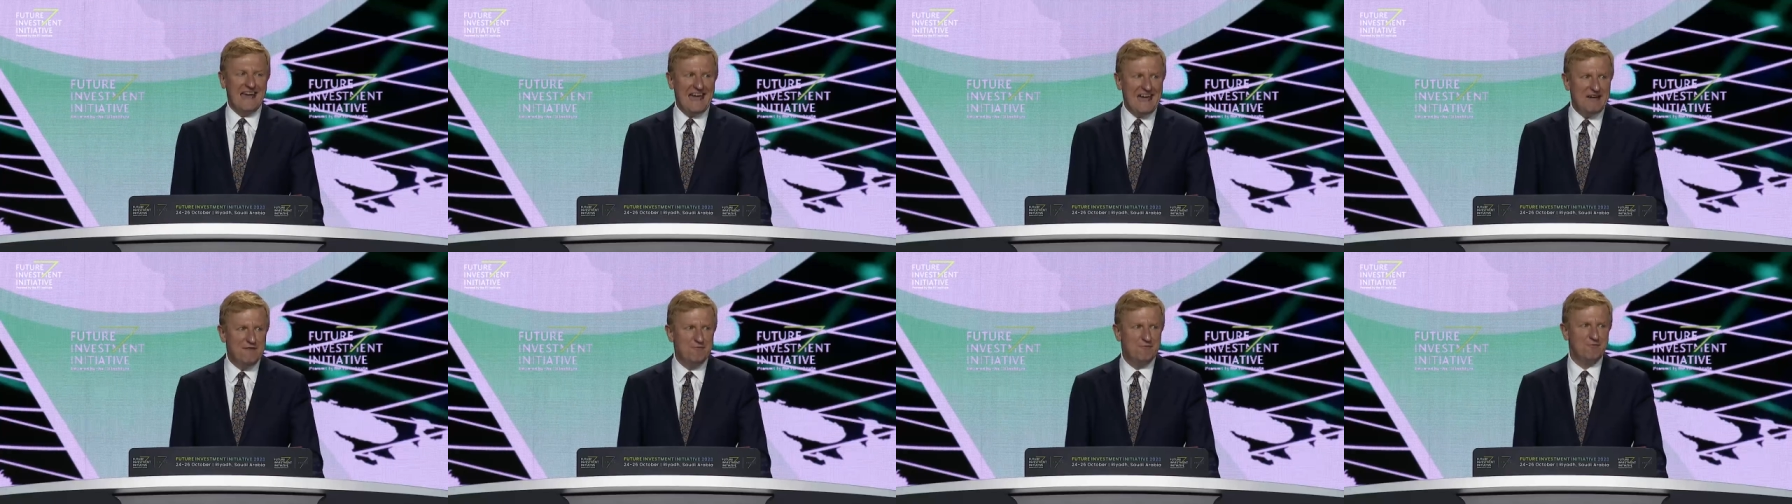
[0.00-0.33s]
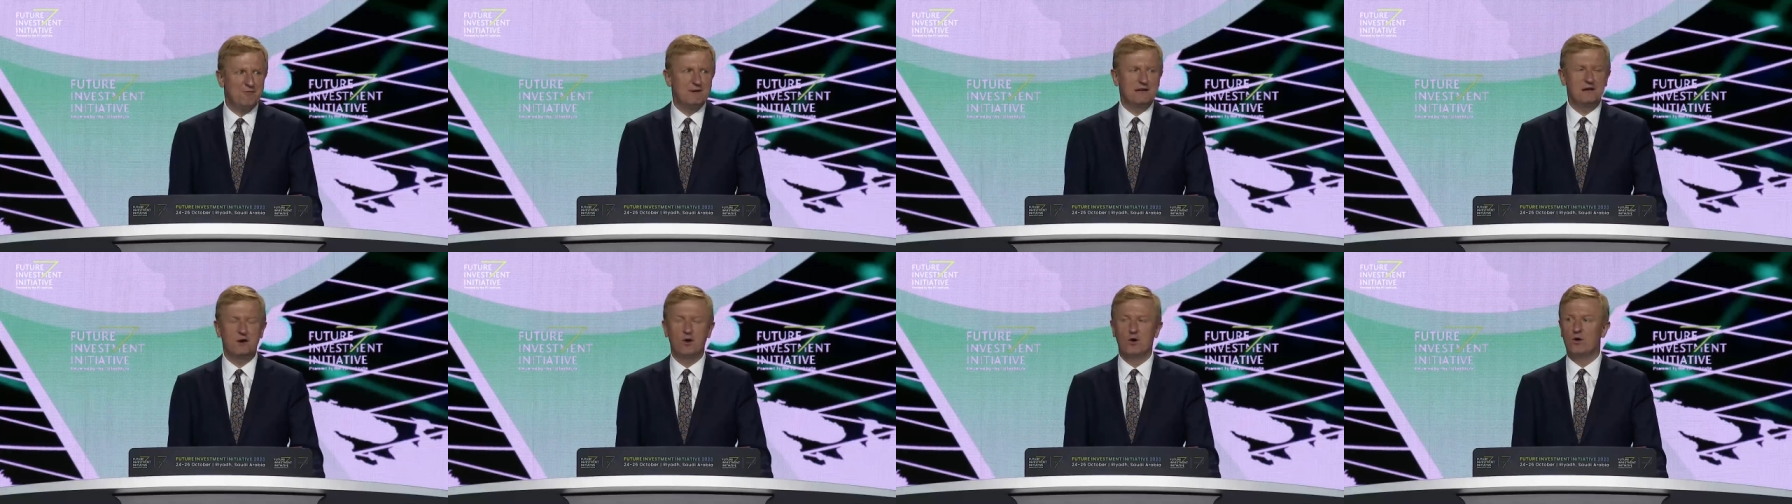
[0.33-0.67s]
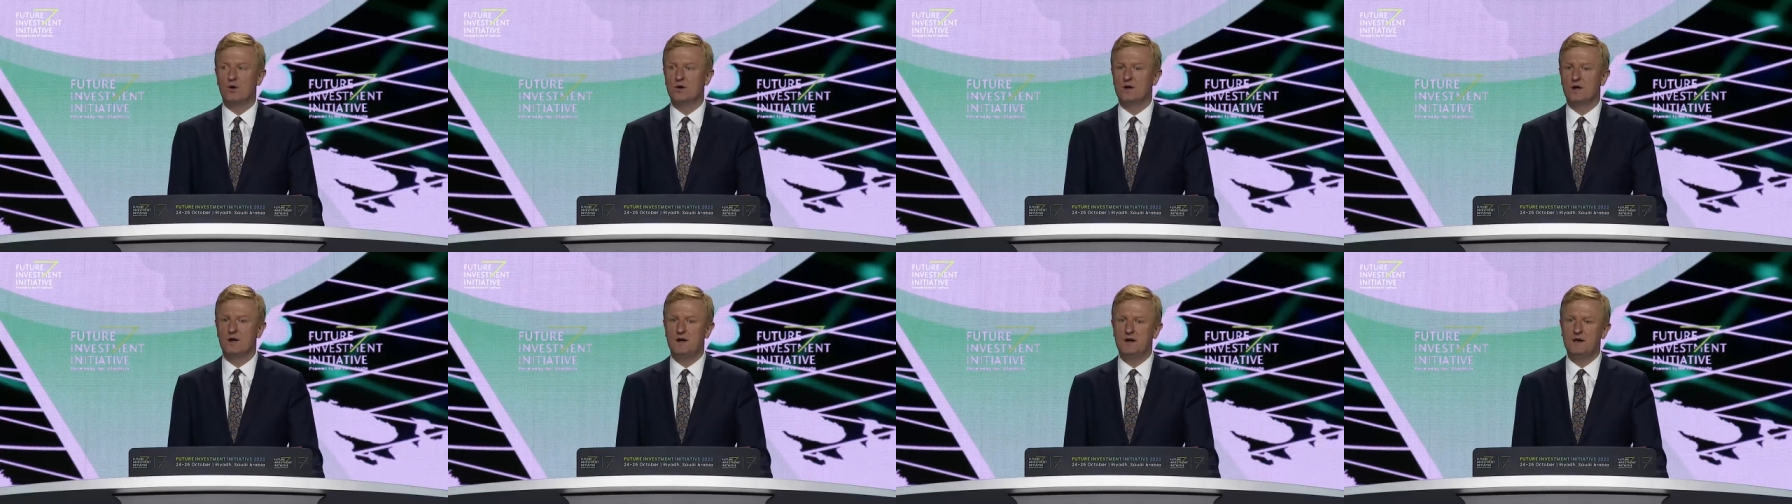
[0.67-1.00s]
every
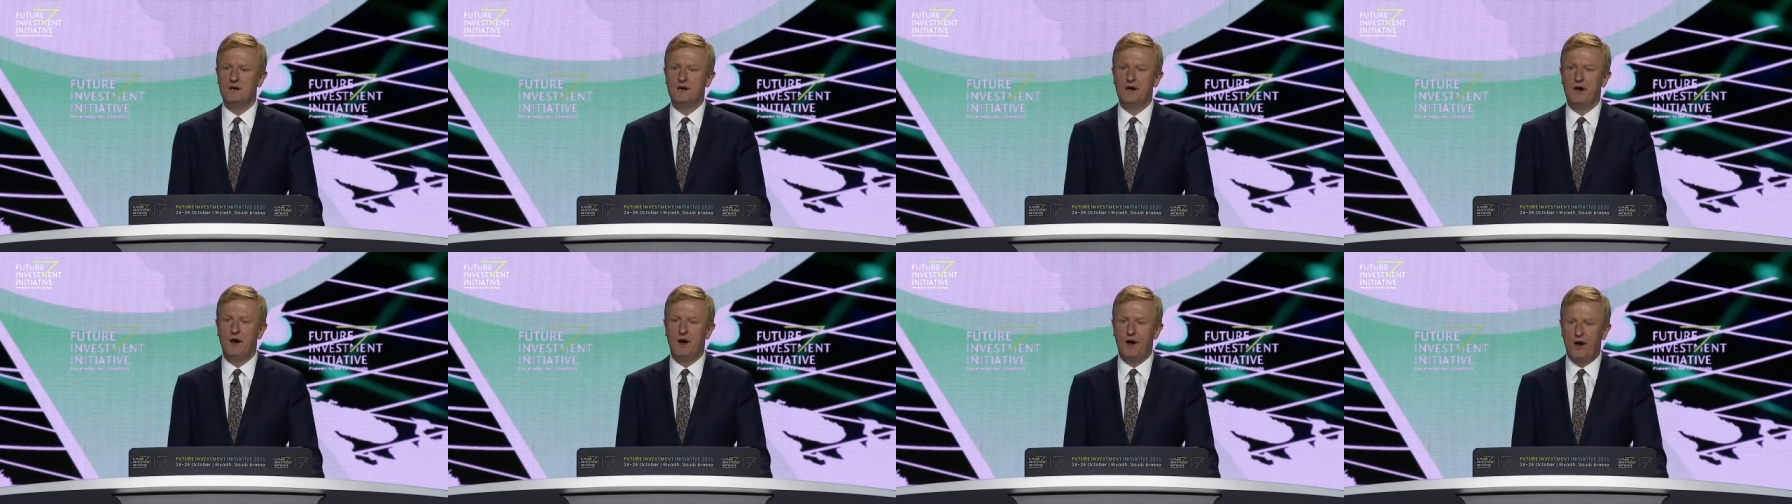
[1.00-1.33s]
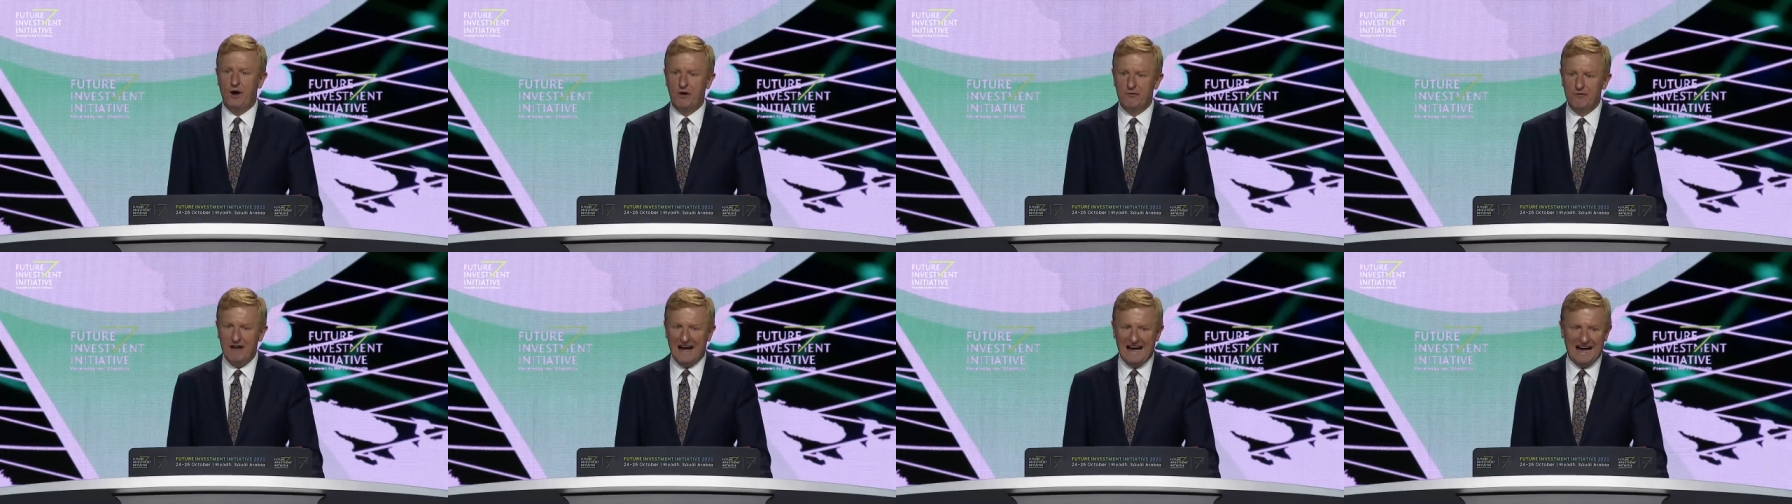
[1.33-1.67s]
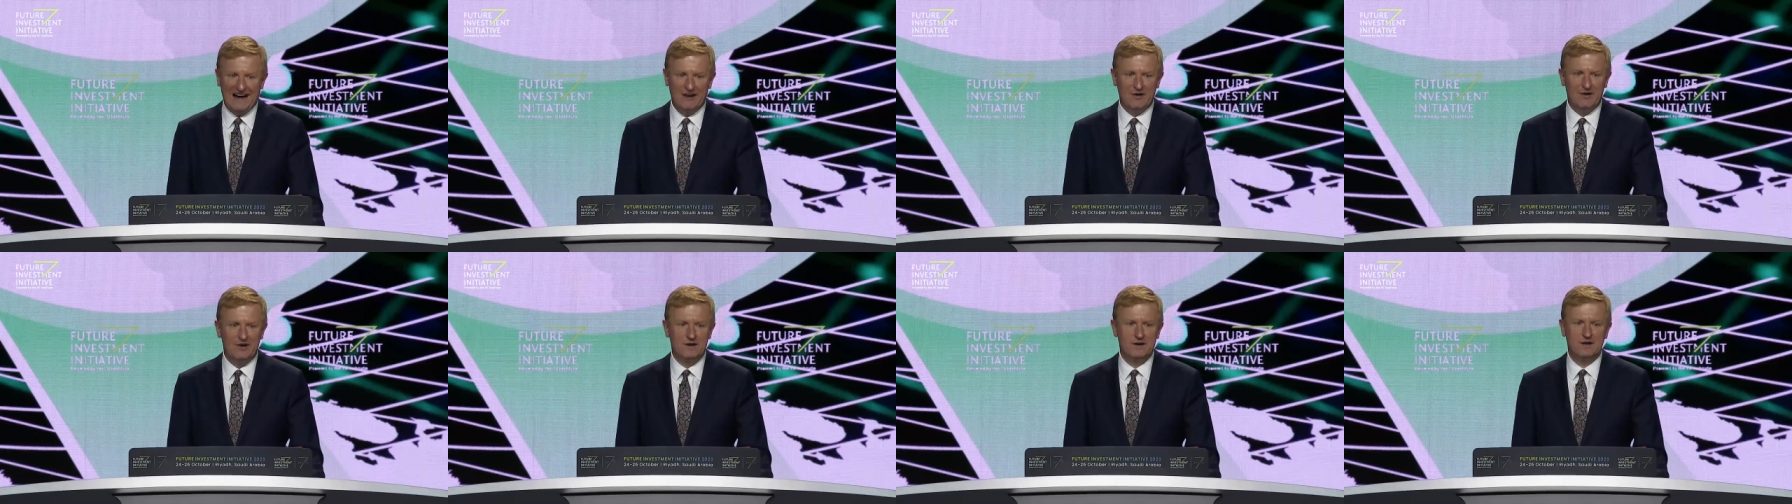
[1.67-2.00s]
corner of
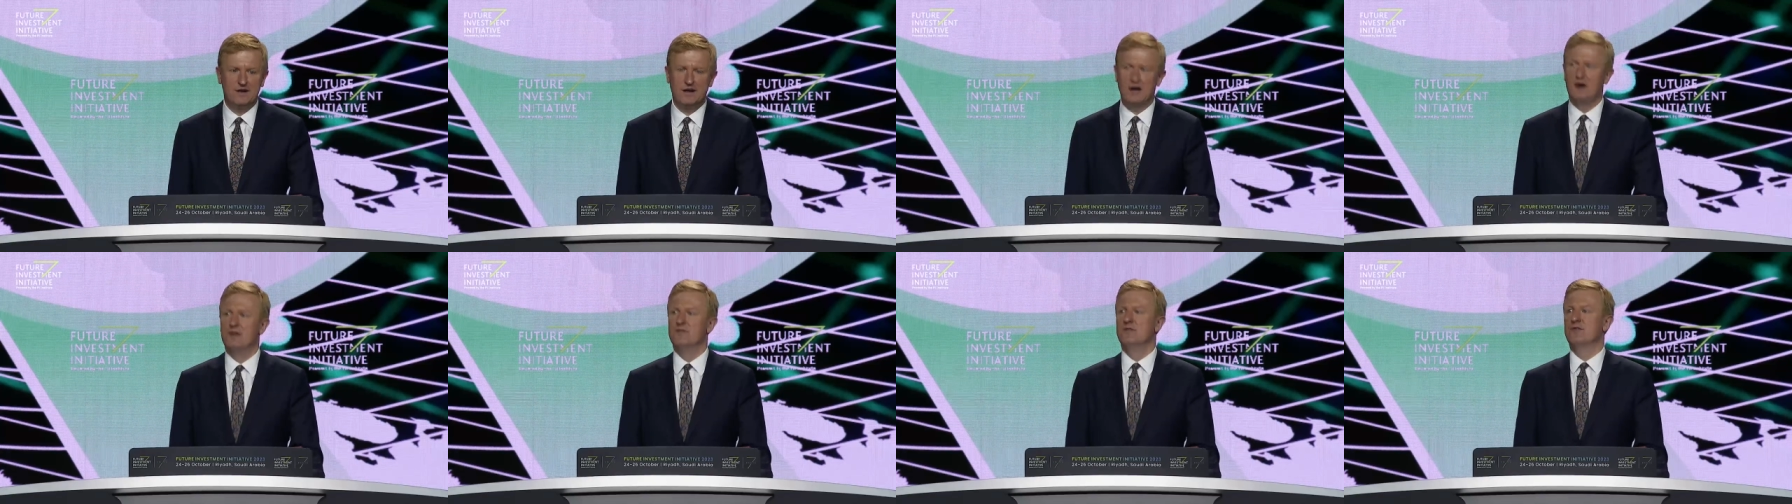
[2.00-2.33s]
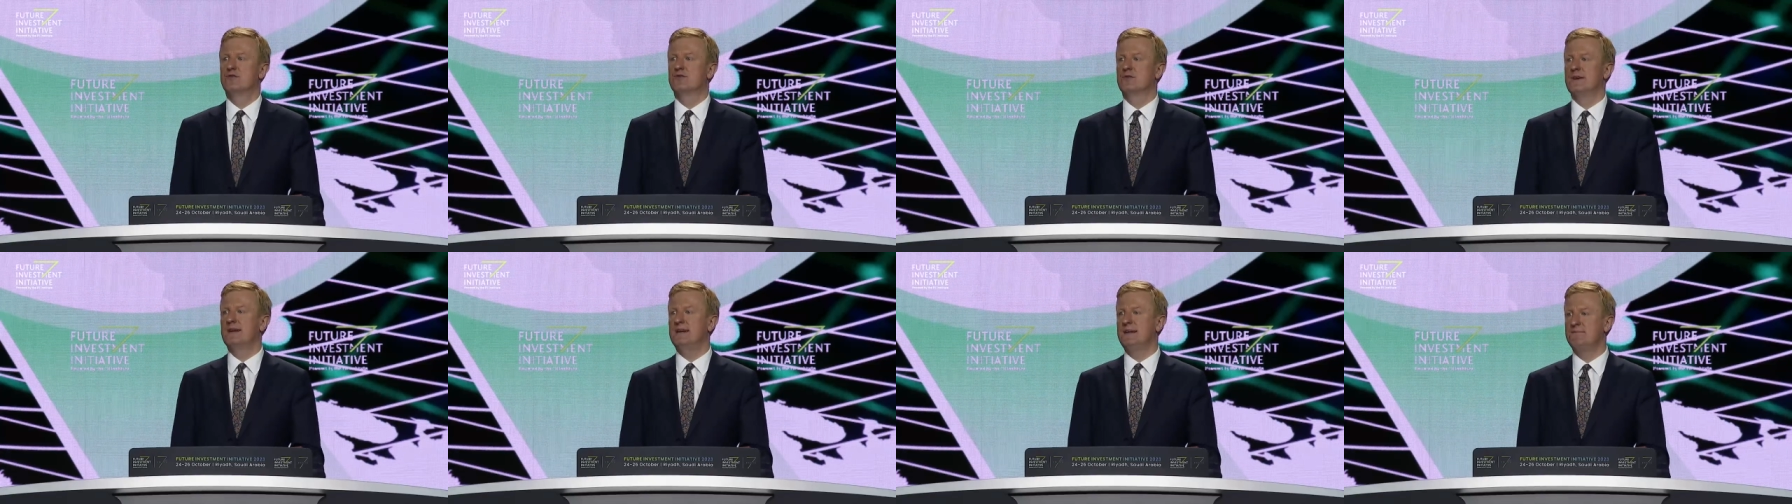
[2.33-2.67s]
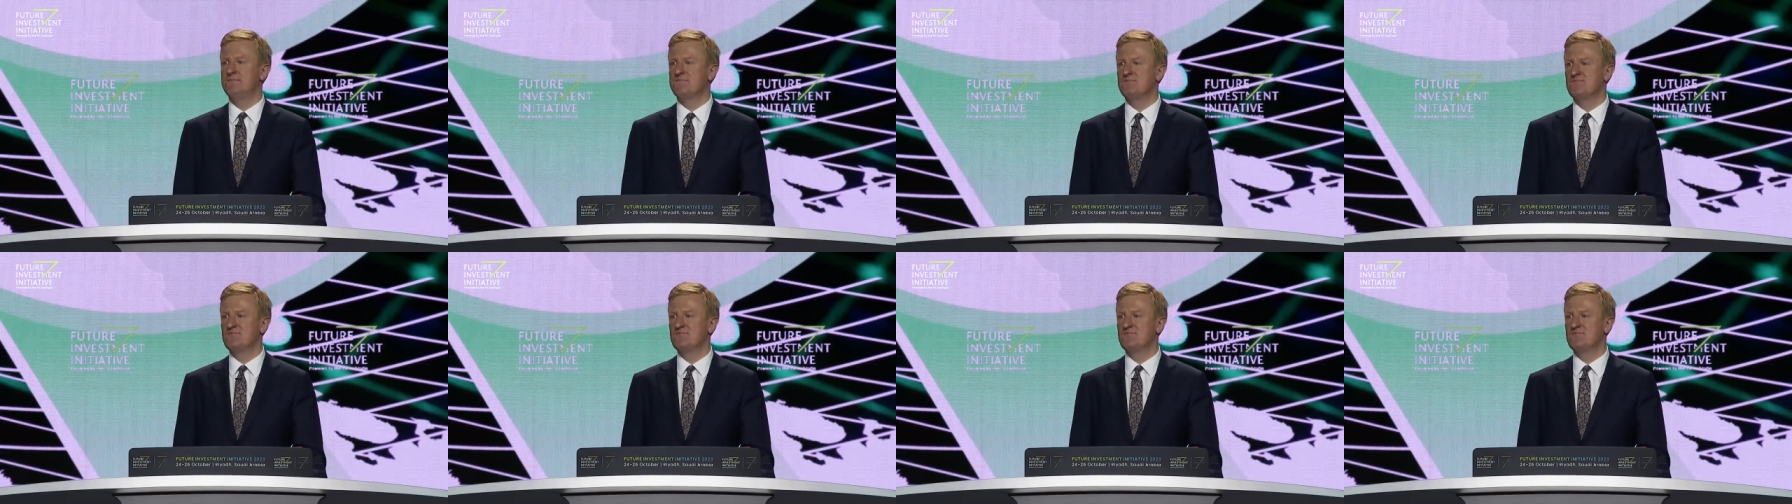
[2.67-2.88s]
our country.